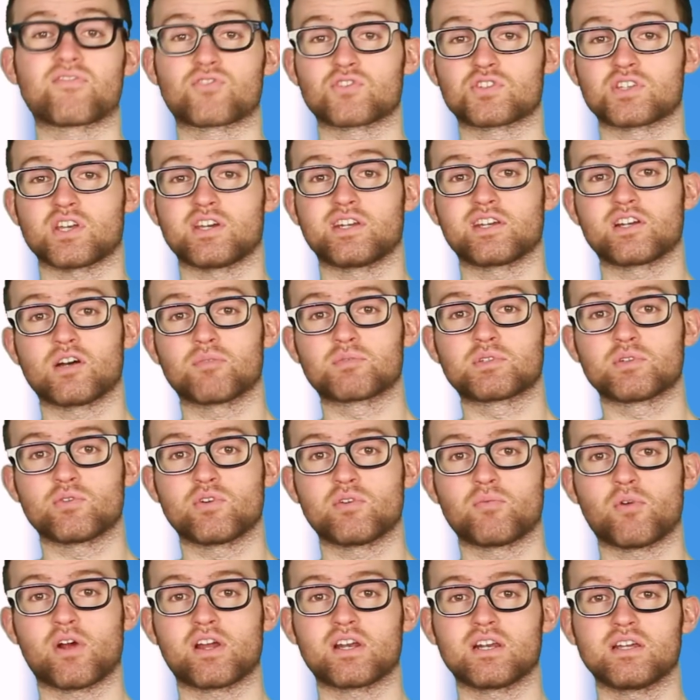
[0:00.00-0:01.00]
After signing up to
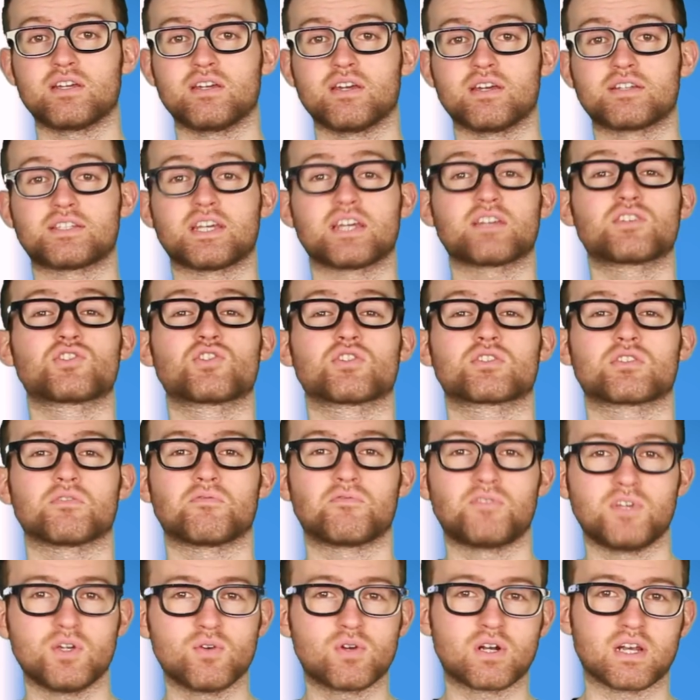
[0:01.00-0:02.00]
Rebrandly, it takes just a
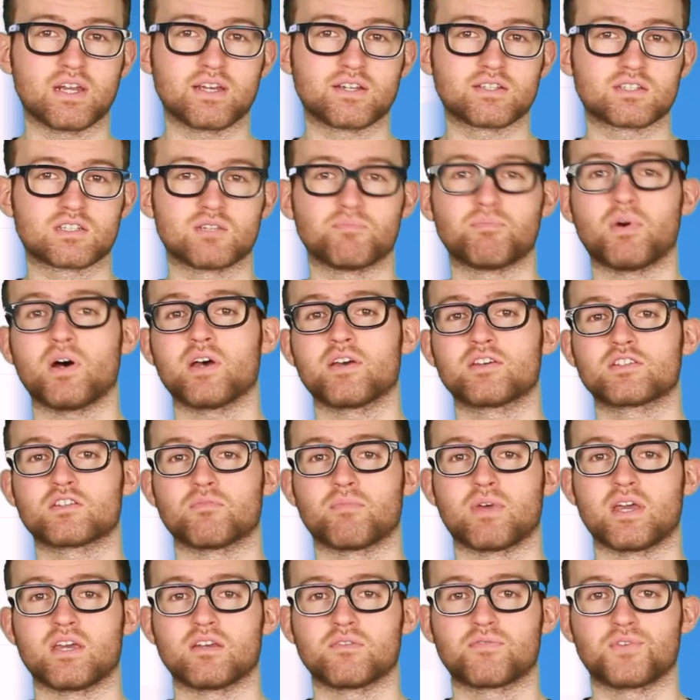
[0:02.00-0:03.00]
few clicks to buy a
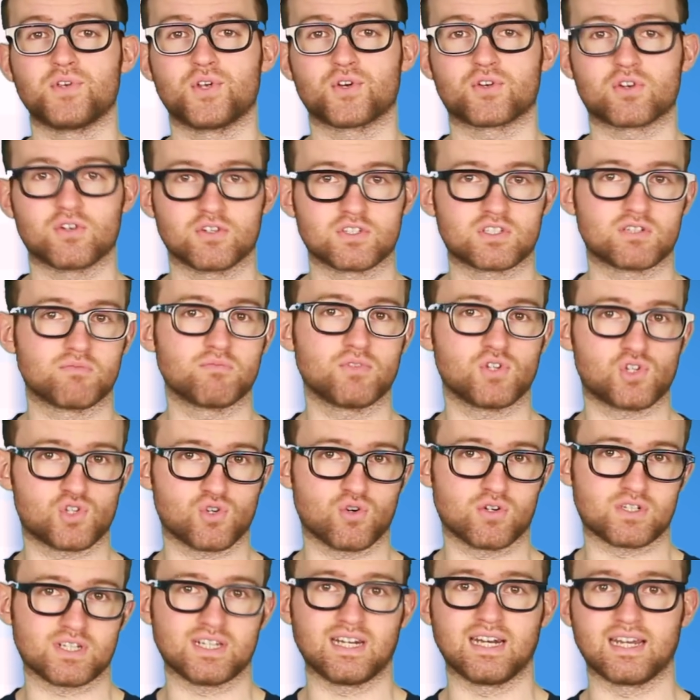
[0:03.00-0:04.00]
domain for your custom
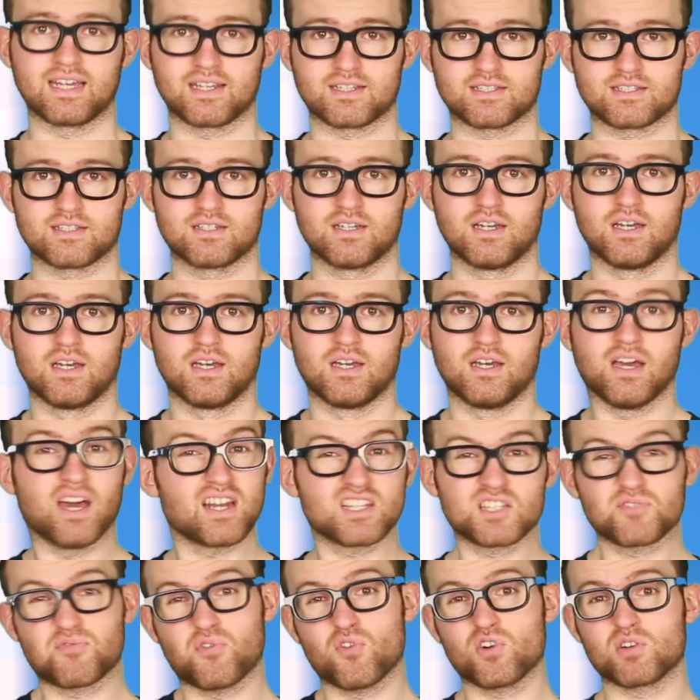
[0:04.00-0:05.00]
short links.
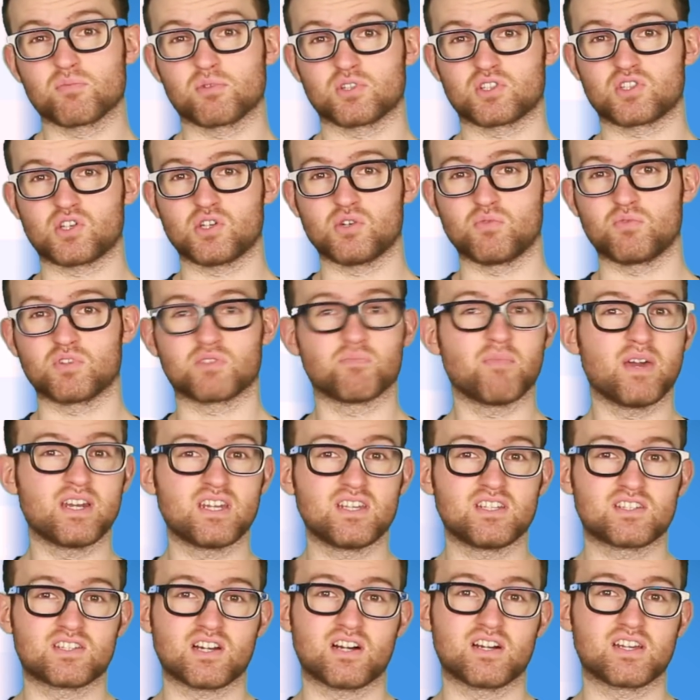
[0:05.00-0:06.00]
And it's affordable too, with
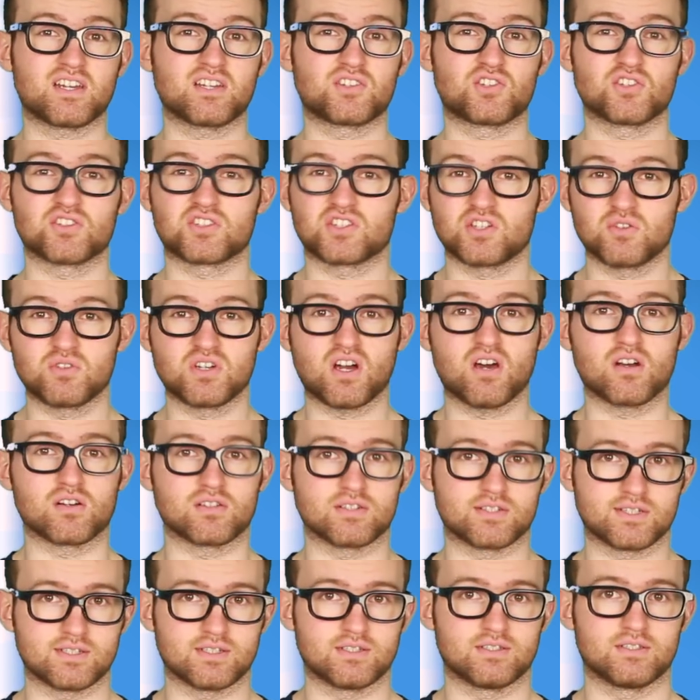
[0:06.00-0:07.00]
many starting at just
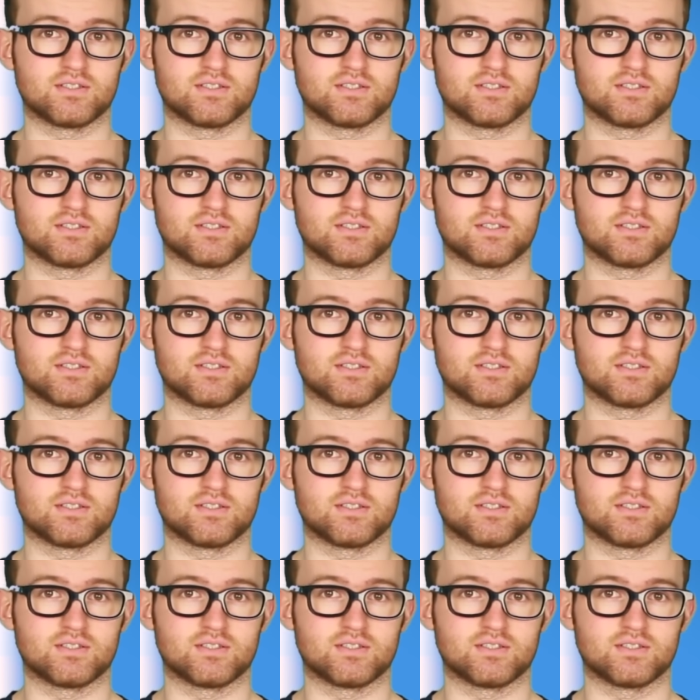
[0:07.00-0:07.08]
$2.